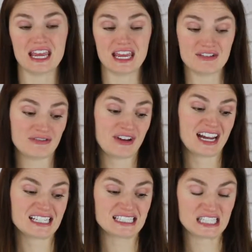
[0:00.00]
In
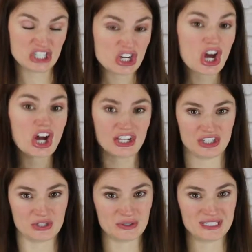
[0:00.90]
fact, not
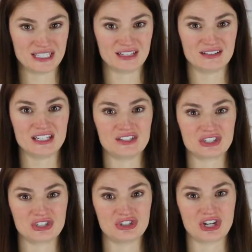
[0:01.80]
using these
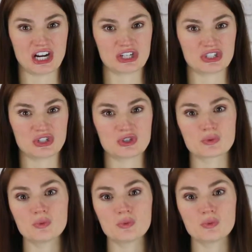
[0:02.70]
contractions